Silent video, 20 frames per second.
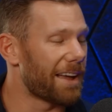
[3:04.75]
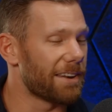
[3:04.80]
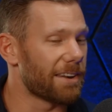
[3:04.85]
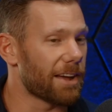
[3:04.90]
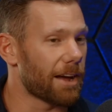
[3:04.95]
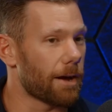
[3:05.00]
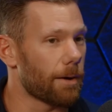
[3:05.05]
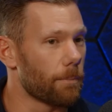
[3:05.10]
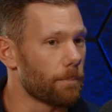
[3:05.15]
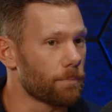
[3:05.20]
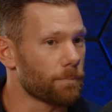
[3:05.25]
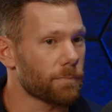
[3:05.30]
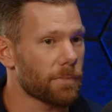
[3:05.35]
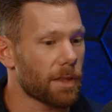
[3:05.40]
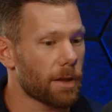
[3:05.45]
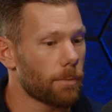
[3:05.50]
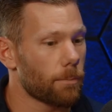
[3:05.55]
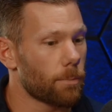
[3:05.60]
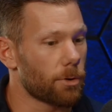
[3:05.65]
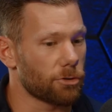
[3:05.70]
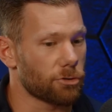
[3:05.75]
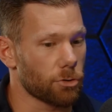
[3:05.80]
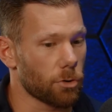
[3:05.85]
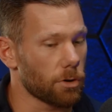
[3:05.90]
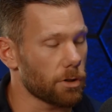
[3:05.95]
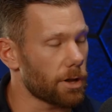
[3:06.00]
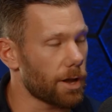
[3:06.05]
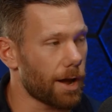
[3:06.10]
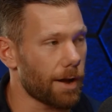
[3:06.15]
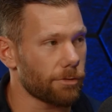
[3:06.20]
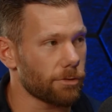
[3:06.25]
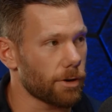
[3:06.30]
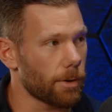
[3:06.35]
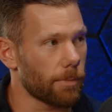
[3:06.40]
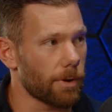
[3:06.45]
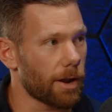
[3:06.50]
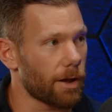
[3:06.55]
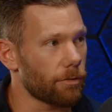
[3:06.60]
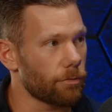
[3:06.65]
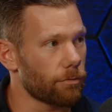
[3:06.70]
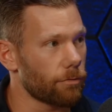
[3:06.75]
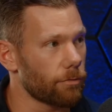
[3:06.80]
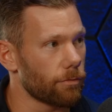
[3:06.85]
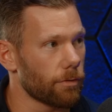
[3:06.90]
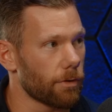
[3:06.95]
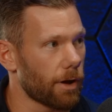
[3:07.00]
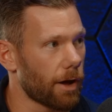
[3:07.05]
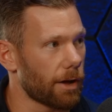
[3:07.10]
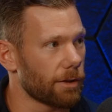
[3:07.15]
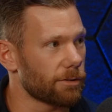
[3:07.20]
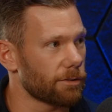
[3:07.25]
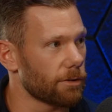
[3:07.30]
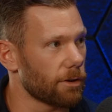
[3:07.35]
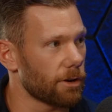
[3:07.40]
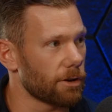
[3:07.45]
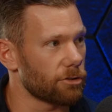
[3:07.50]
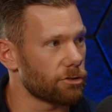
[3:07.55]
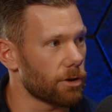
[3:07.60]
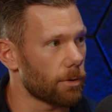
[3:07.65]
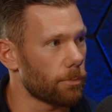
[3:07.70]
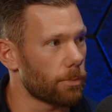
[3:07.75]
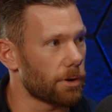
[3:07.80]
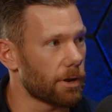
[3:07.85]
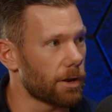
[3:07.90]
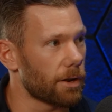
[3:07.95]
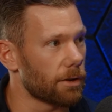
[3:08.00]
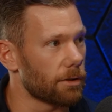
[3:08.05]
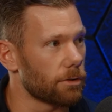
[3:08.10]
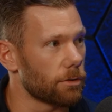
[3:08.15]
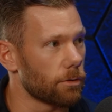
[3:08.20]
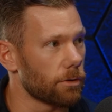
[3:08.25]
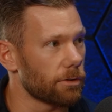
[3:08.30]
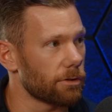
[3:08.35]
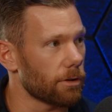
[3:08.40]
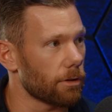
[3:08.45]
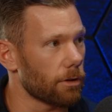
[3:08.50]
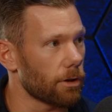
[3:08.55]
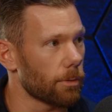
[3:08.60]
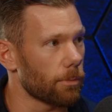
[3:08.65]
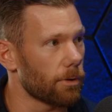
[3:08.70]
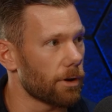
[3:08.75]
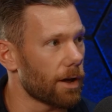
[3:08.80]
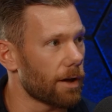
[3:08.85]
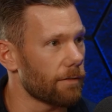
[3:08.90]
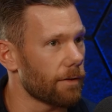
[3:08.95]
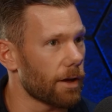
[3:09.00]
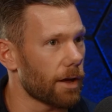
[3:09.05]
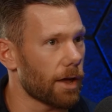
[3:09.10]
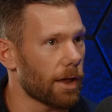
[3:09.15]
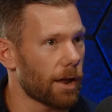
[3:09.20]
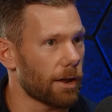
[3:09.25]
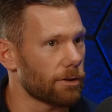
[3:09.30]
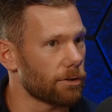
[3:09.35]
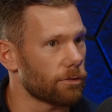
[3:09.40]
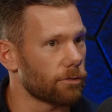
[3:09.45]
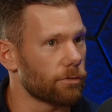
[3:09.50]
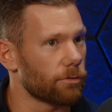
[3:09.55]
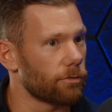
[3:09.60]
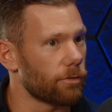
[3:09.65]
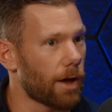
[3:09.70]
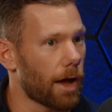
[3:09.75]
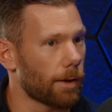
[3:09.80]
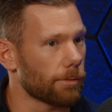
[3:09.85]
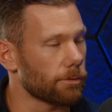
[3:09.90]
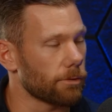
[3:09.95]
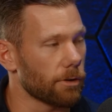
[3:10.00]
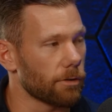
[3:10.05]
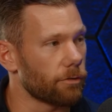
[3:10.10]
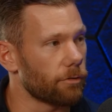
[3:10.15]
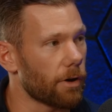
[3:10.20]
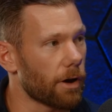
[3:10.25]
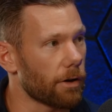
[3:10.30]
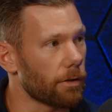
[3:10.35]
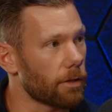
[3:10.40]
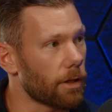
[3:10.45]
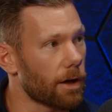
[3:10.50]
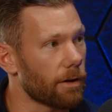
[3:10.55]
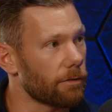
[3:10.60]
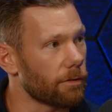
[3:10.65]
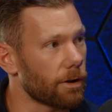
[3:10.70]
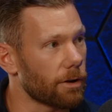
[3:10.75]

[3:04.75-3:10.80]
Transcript: And but shortly after, I started jumping in and doing a little bit of it, and I just absolutely fell in love.